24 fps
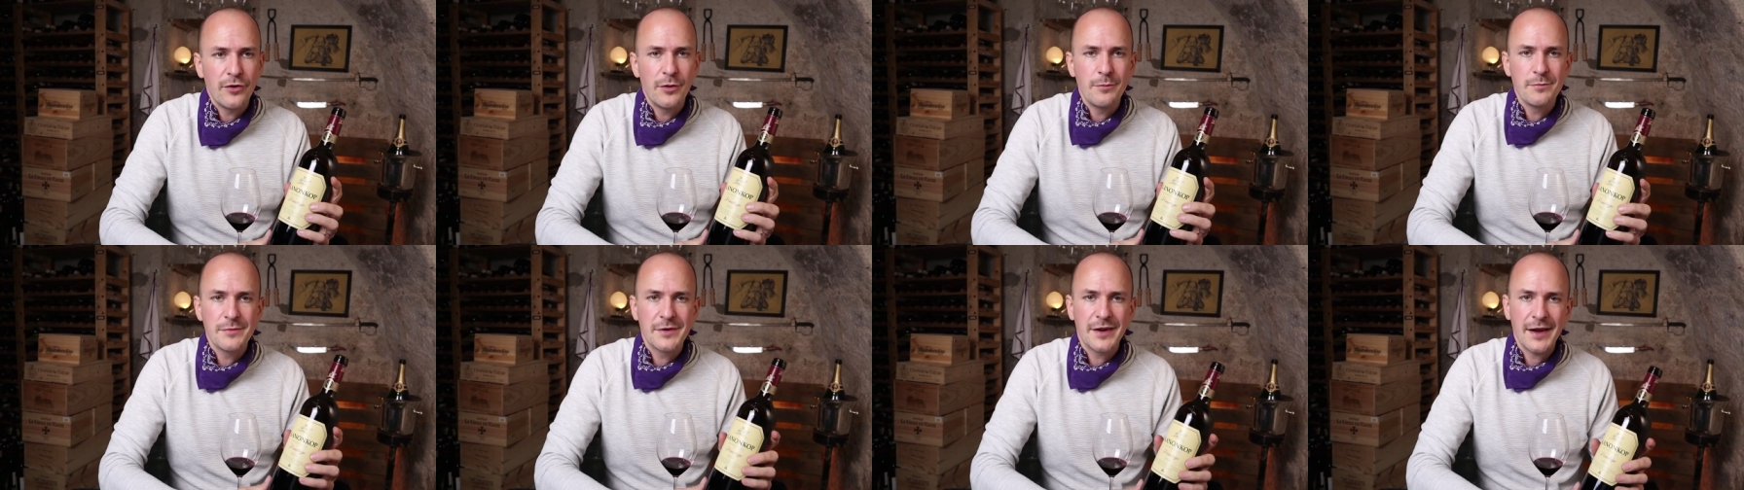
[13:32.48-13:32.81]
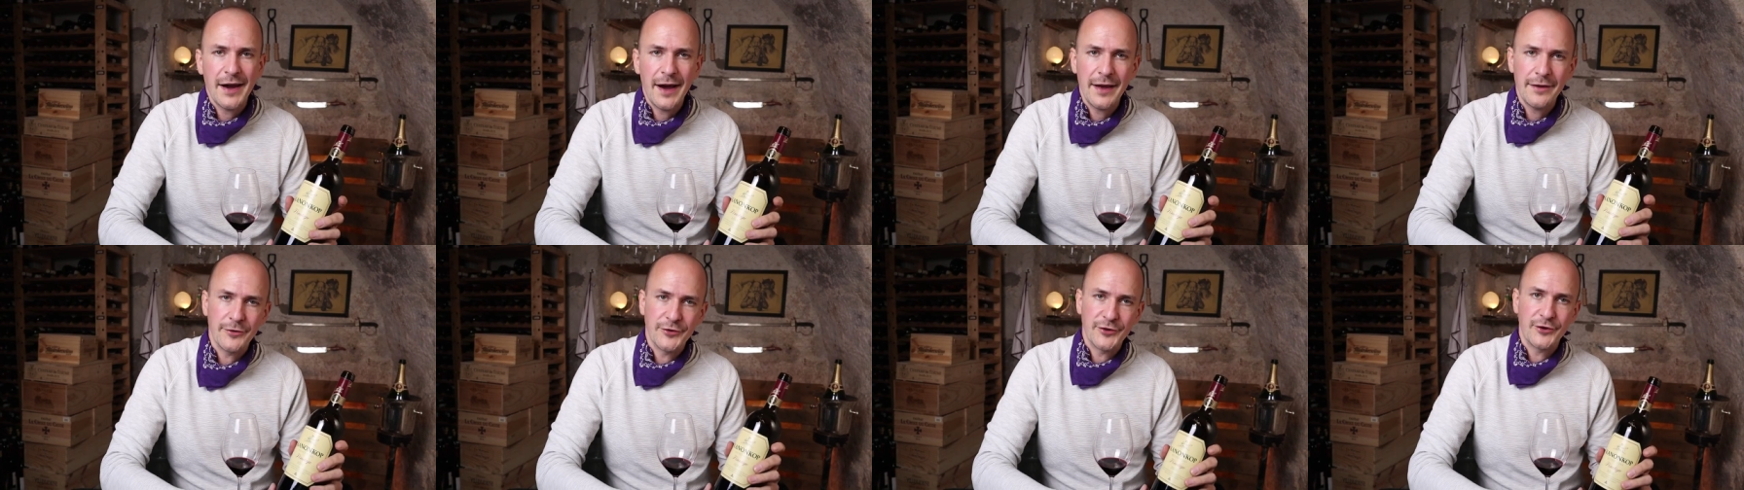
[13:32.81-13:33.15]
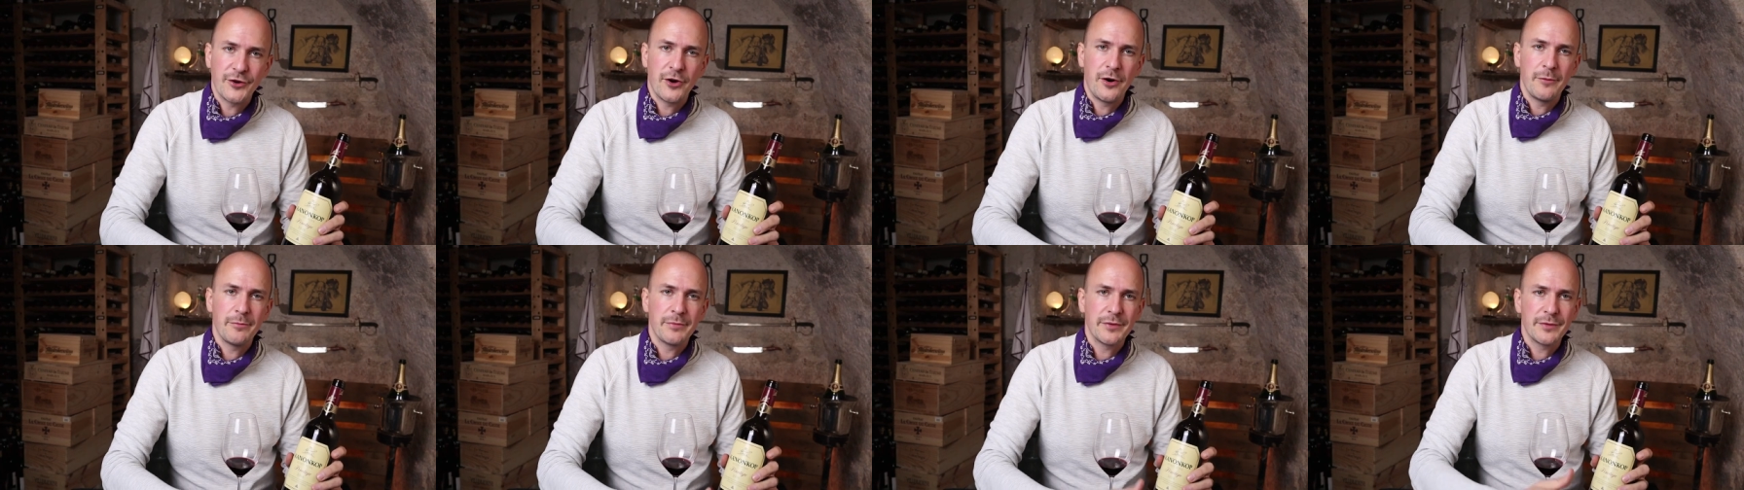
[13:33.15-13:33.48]
from
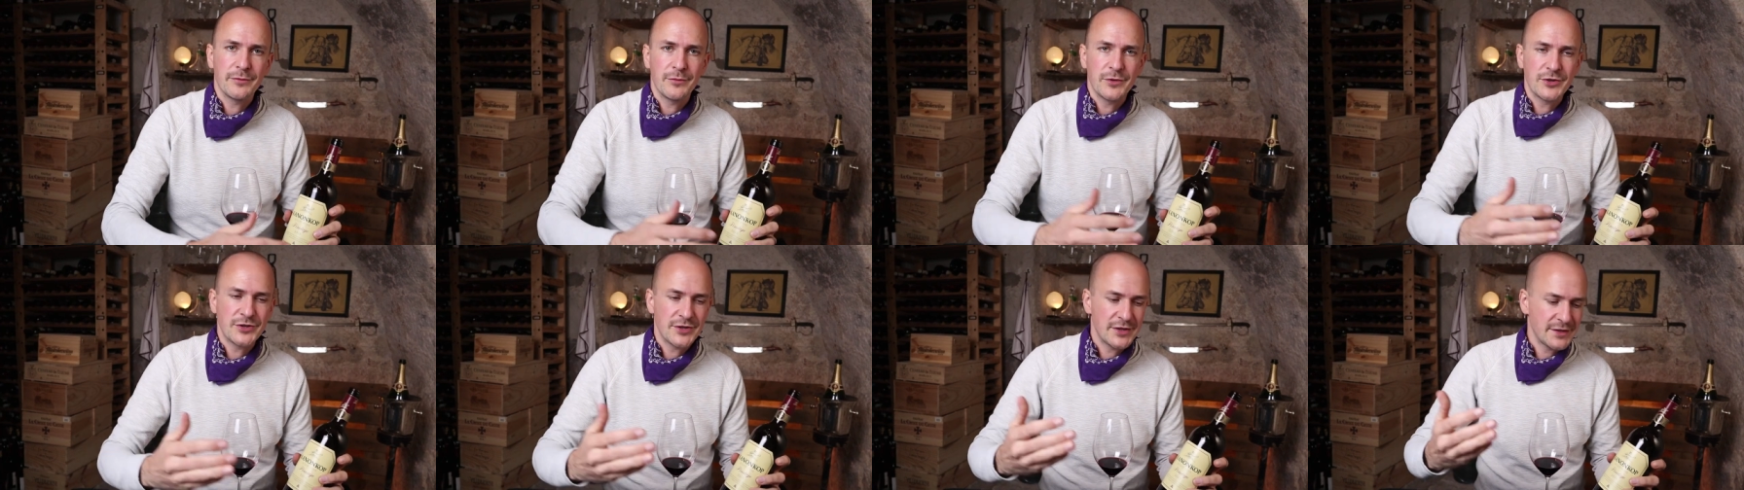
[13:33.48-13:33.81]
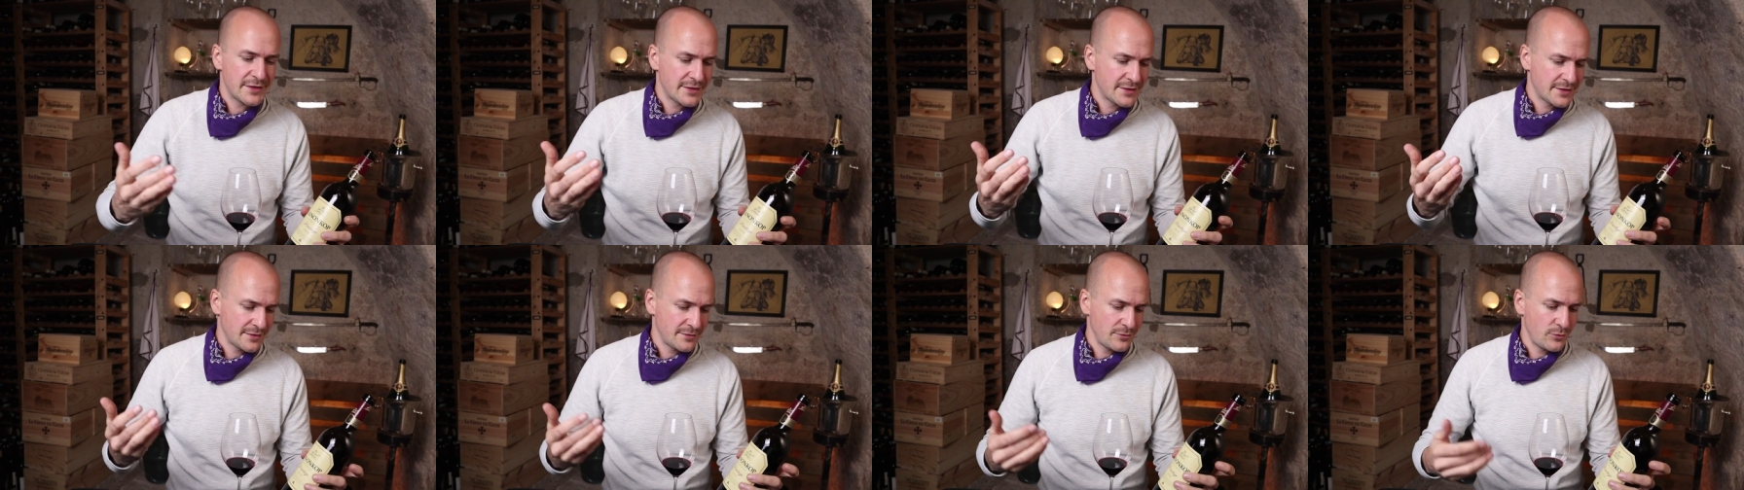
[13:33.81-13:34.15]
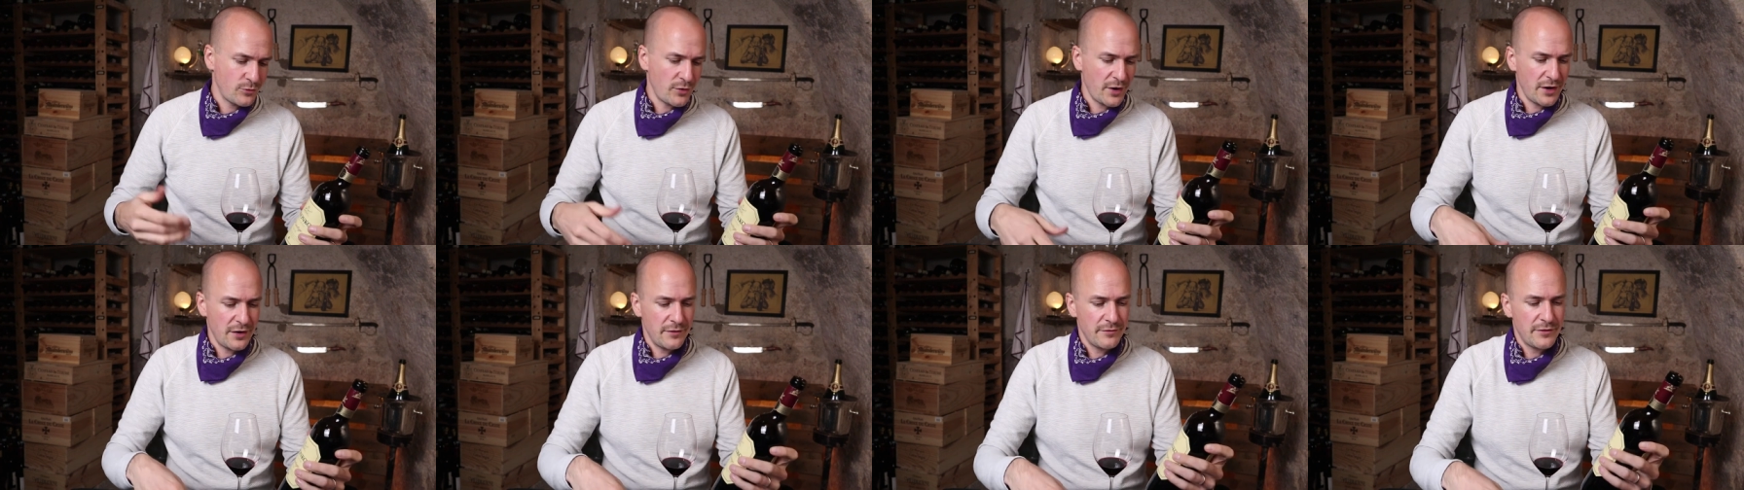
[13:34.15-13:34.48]
Kanonkop, which is
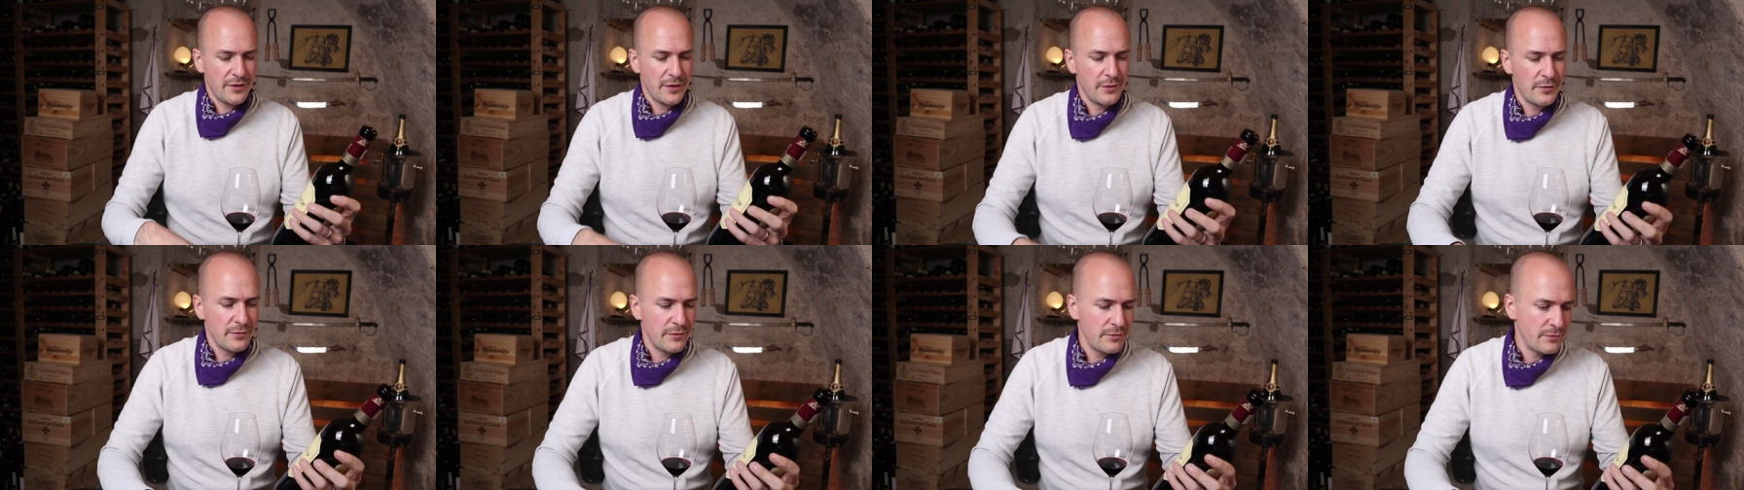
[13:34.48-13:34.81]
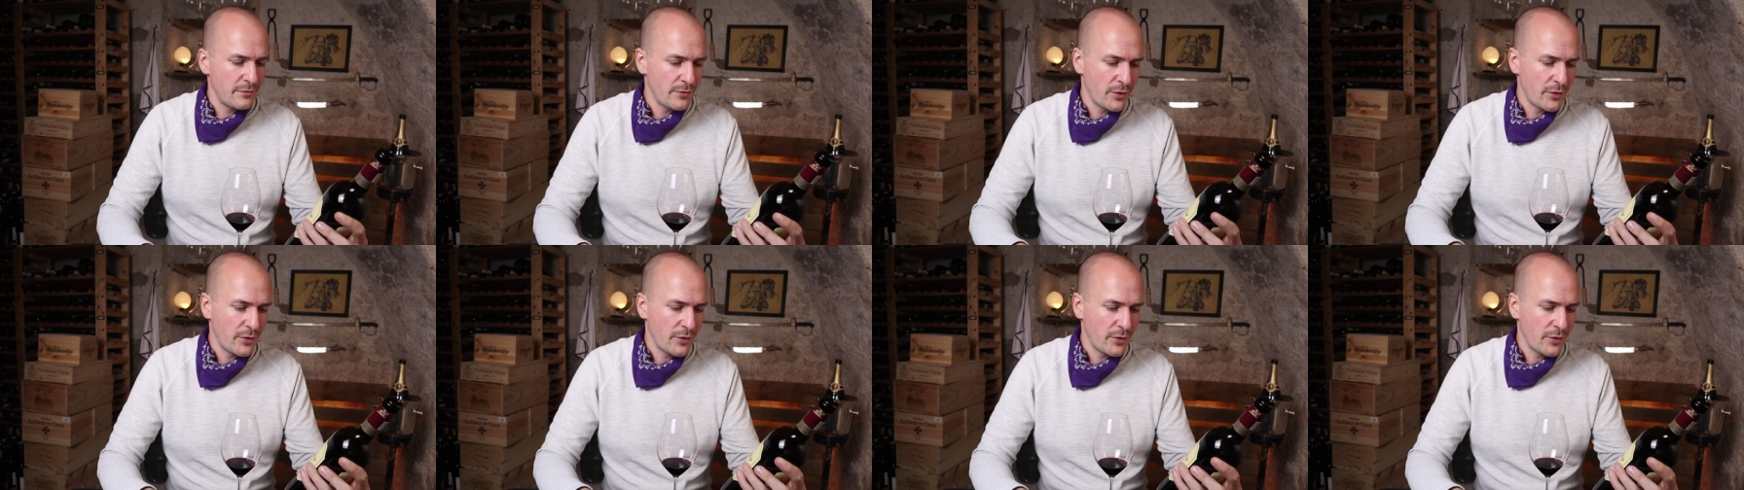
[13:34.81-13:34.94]
one of the